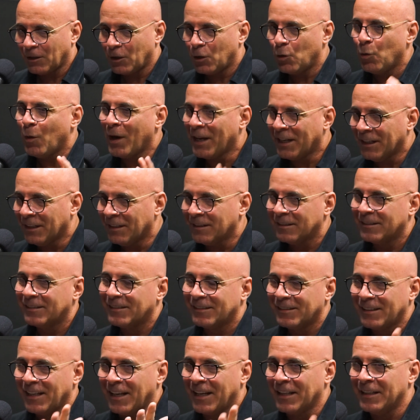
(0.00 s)

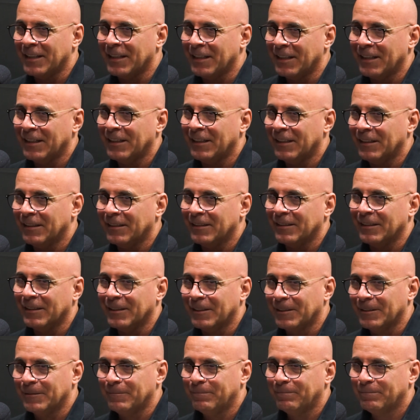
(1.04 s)
quaintness and the
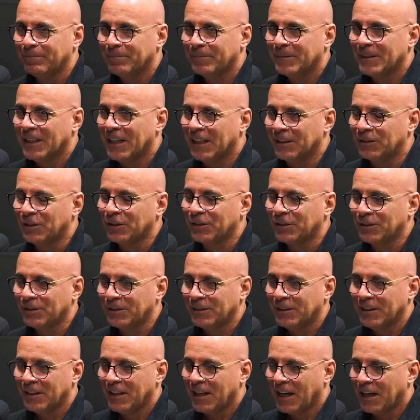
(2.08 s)
it just
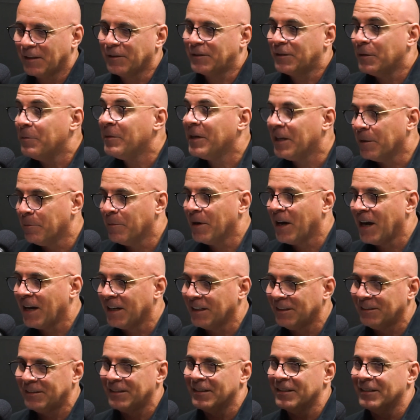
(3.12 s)
to me
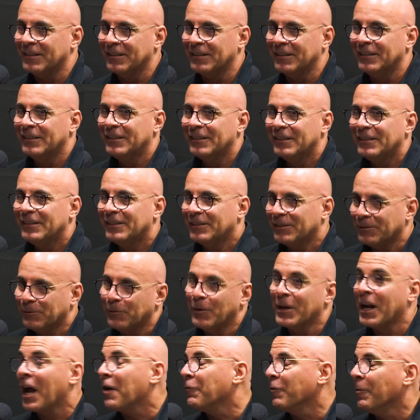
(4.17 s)
embodies
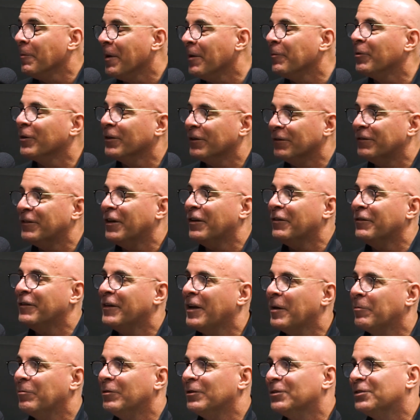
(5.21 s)
what I remember of
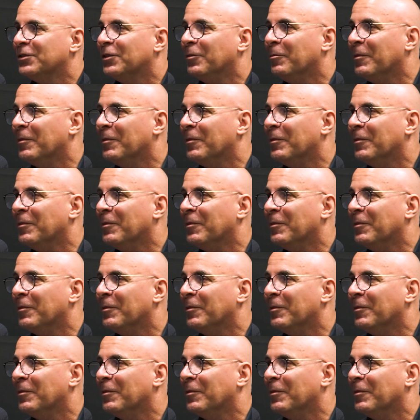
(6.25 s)
Naples so